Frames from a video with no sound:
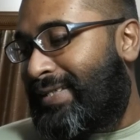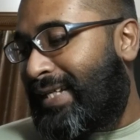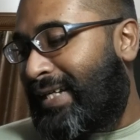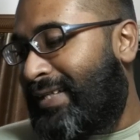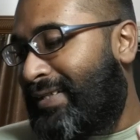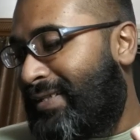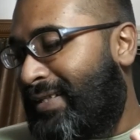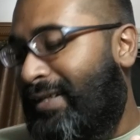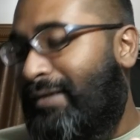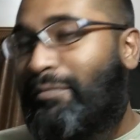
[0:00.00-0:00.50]

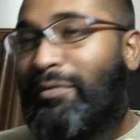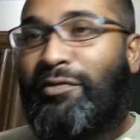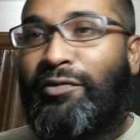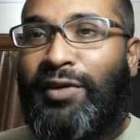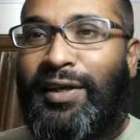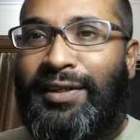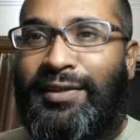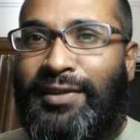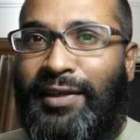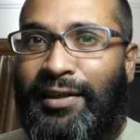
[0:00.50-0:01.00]
second thing
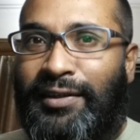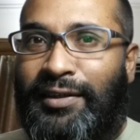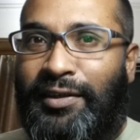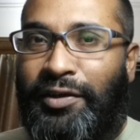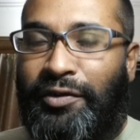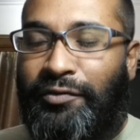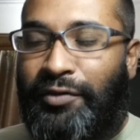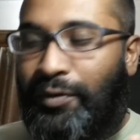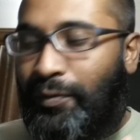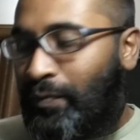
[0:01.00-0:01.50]
before I start
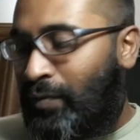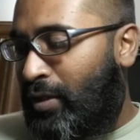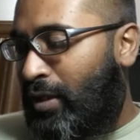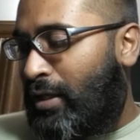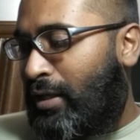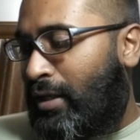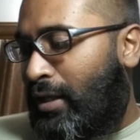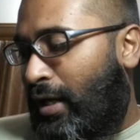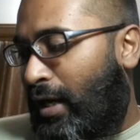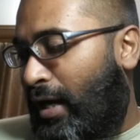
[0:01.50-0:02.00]
the review
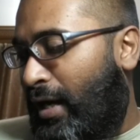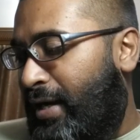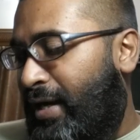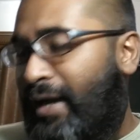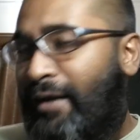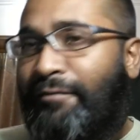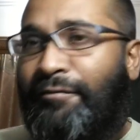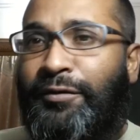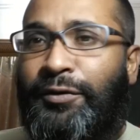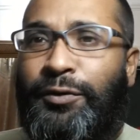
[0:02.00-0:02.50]
I
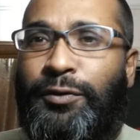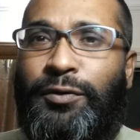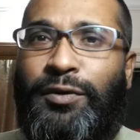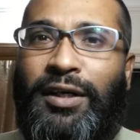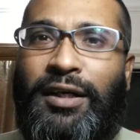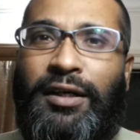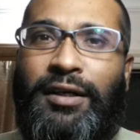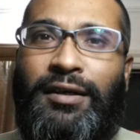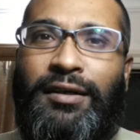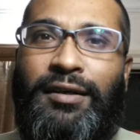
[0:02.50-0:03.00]
have to
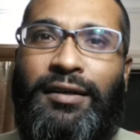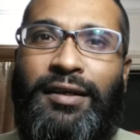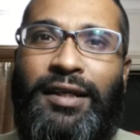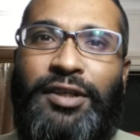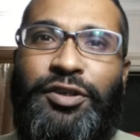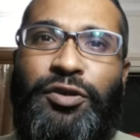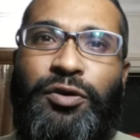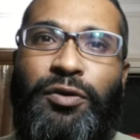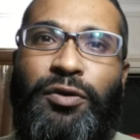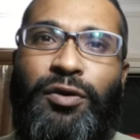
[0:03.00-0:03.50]
uh,
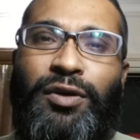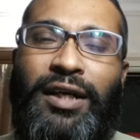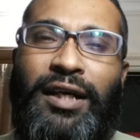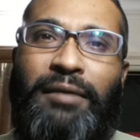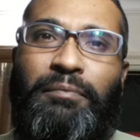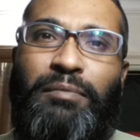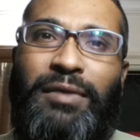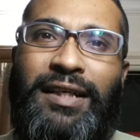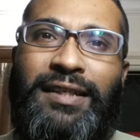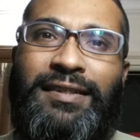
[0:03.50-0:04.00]
let you know
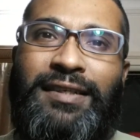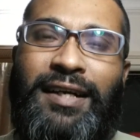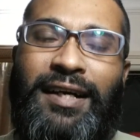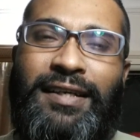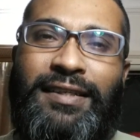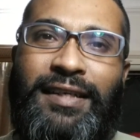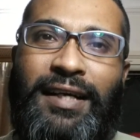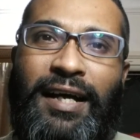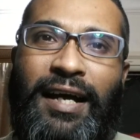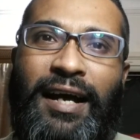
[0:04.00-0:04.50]
like please
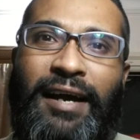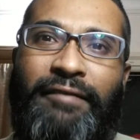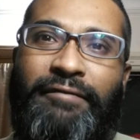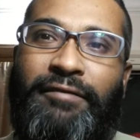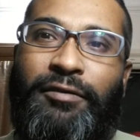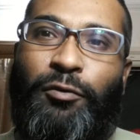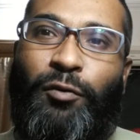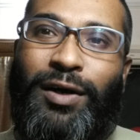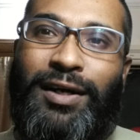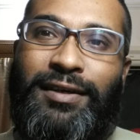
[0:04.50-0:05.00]
guys I
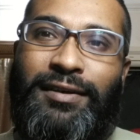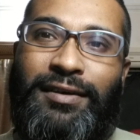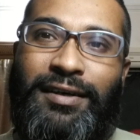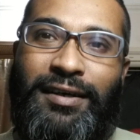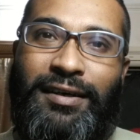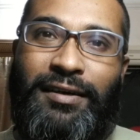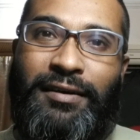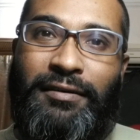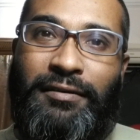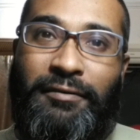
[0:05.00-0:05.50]
have one
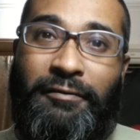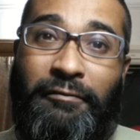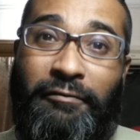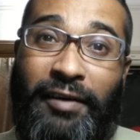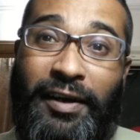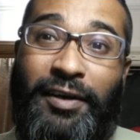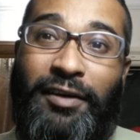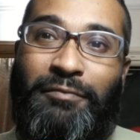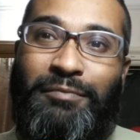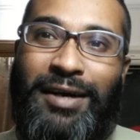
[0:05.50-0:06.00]
uh,
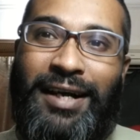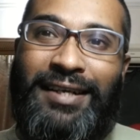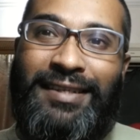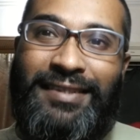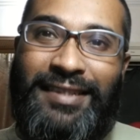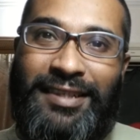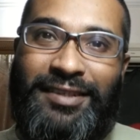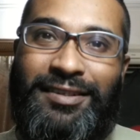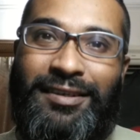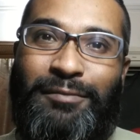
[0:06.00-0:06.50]
friend of mine
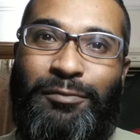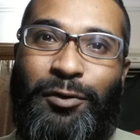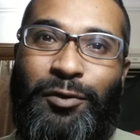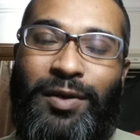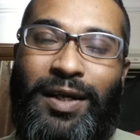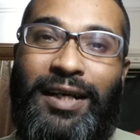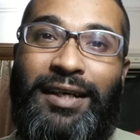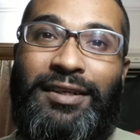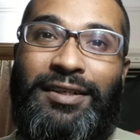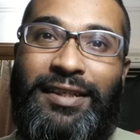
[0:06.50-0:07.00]
sister
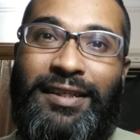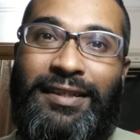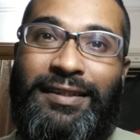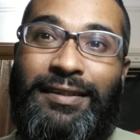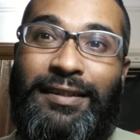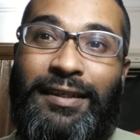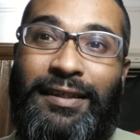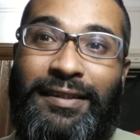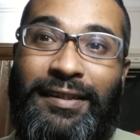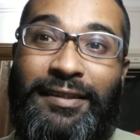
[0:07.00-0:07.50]
more like
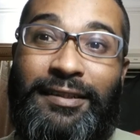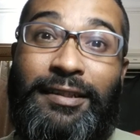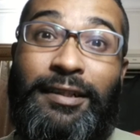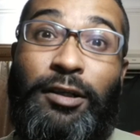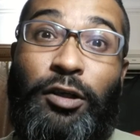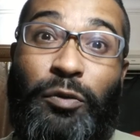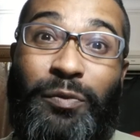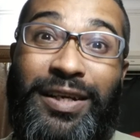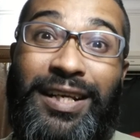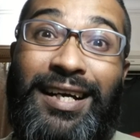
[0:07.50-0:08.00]
she's
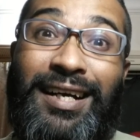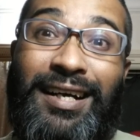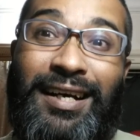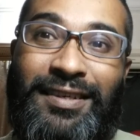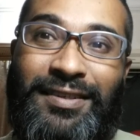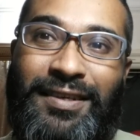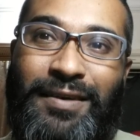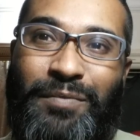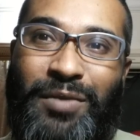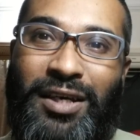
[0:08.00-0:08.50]
sister Lumina
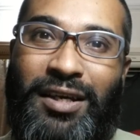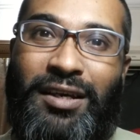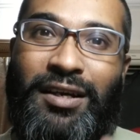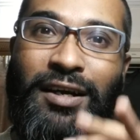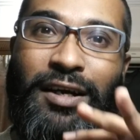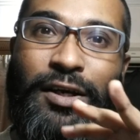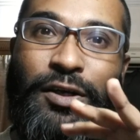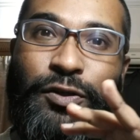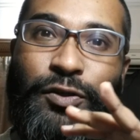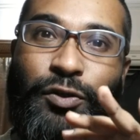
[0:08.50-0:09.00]
Kazami
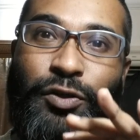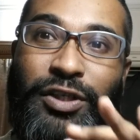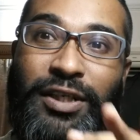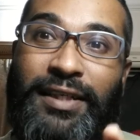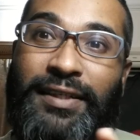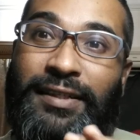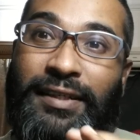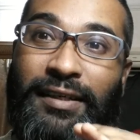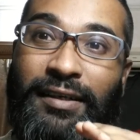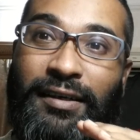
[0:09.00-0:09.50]
so
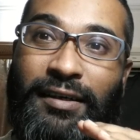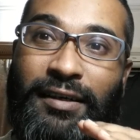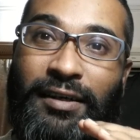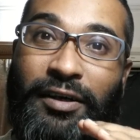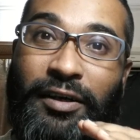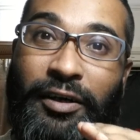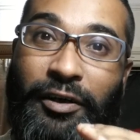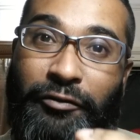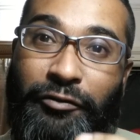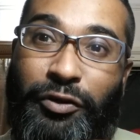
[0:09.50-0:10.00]
she's a
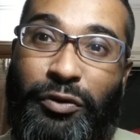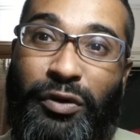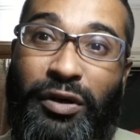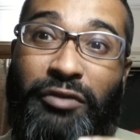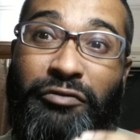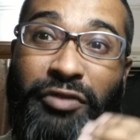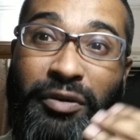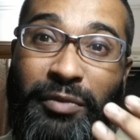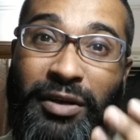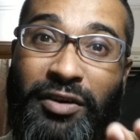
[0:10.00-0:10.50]

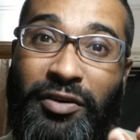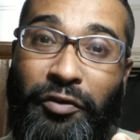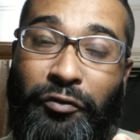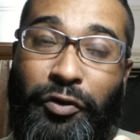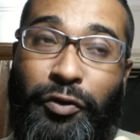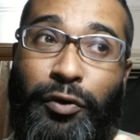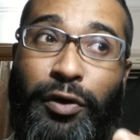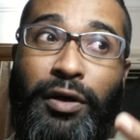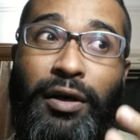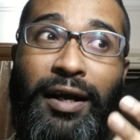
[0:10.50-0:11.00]
reviewer female
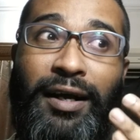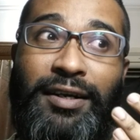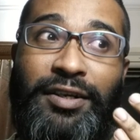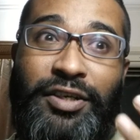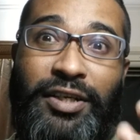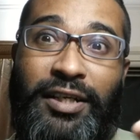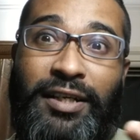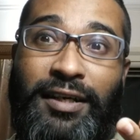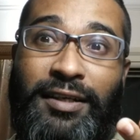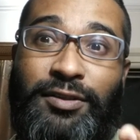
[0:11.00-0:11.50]
reviewer and
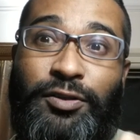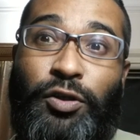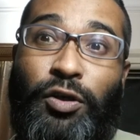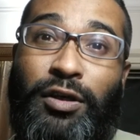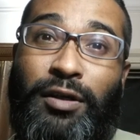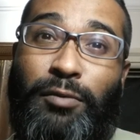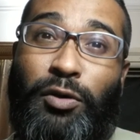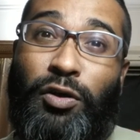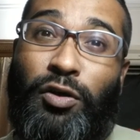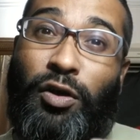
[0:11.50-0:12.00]
she does
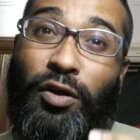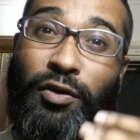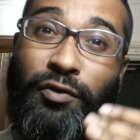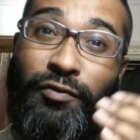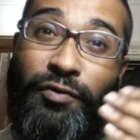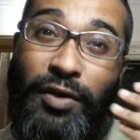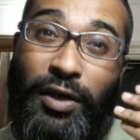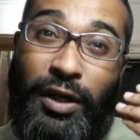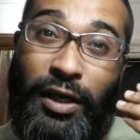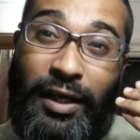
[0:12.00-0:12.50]
talk about a lot
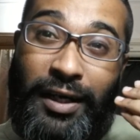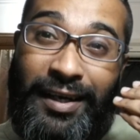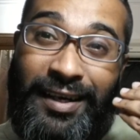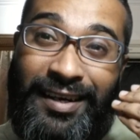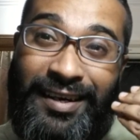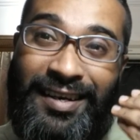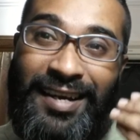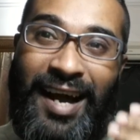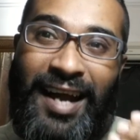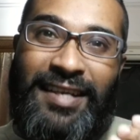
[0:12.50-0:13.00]
of
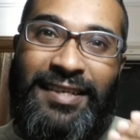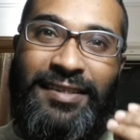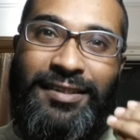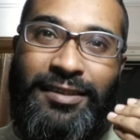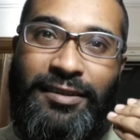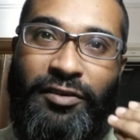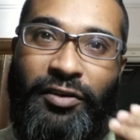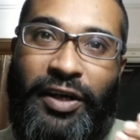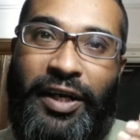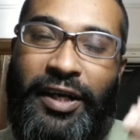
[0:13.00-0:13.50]
nice
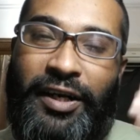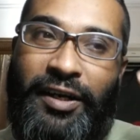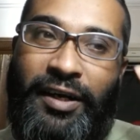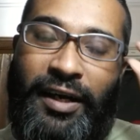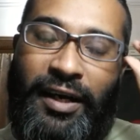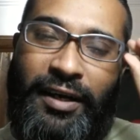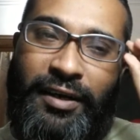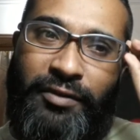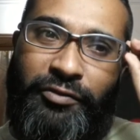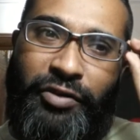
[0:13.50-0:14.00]
rare
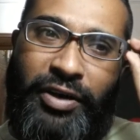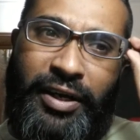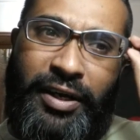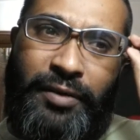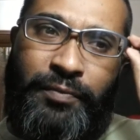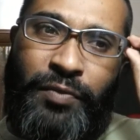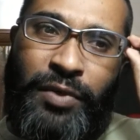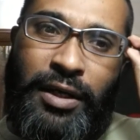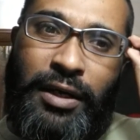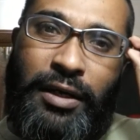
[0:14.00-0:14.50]
and very